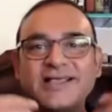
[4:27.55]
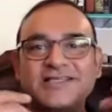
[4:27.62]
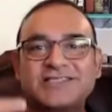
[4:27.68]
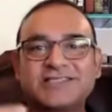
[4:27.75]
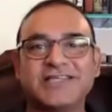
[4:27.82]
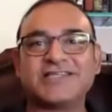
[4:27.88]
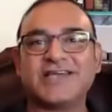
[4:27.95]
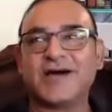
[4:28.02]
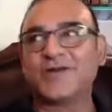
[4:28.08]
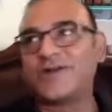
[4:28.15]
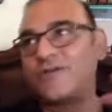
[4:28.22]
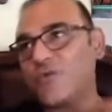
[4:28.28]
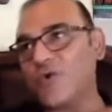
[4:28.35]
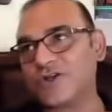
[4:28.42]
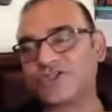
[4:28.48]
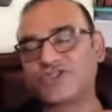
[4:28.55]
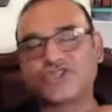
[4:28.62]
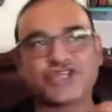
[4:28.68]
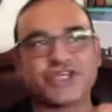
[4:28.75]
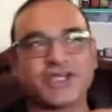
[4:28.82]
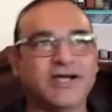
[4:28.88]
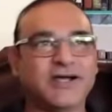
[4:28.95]
sit down and
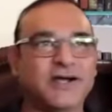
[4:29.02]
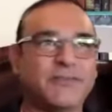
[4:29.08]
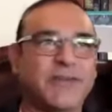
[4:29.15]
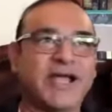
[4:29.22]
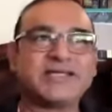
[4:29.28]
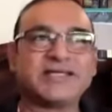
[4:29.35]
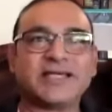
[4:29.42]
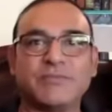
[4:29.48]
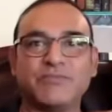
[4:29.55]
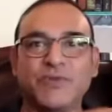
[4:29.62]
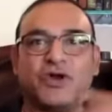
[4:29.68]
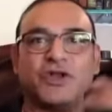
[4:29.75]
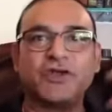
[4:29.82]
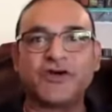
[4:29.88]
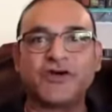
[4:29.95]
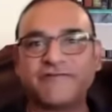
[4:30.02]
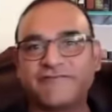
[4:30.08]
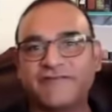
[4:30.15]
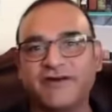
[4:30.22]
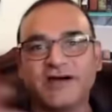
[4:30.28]
watch batting and bowling of